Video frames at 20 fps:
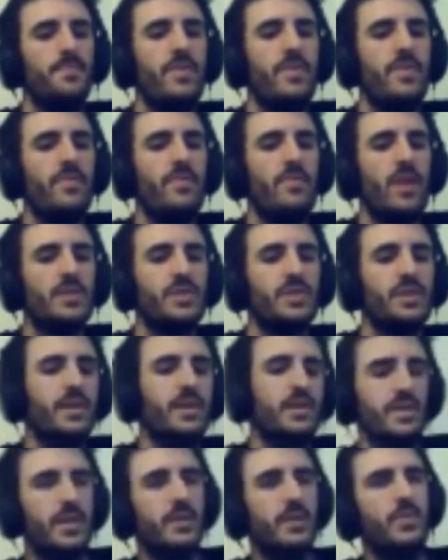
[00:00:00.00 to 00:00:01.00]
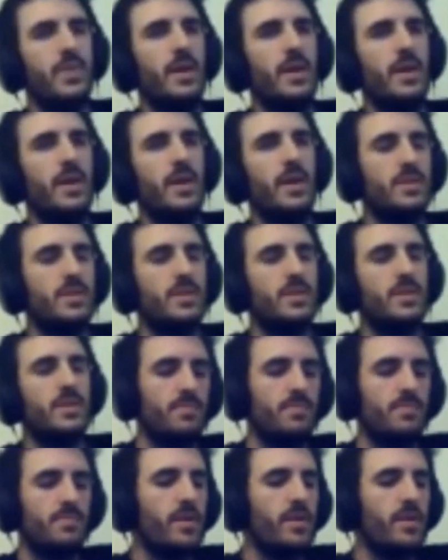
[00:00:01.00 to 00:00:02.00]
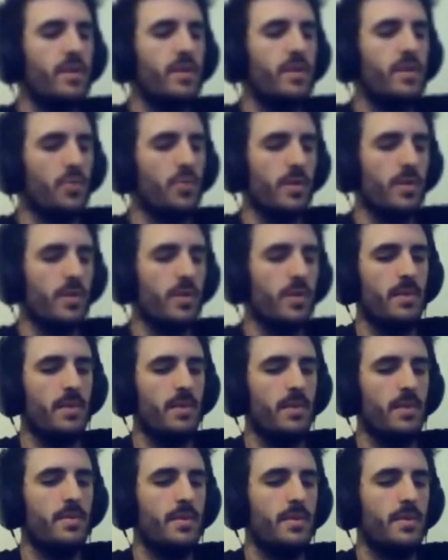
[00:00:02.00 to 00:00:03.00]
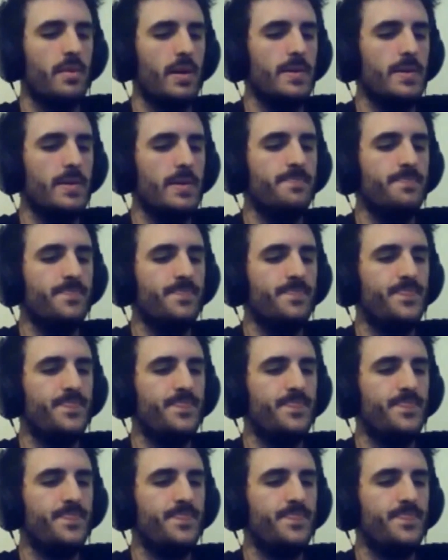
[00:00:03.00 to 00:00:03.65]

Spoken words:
never actually considered that. It's a pretty good point, man. Um,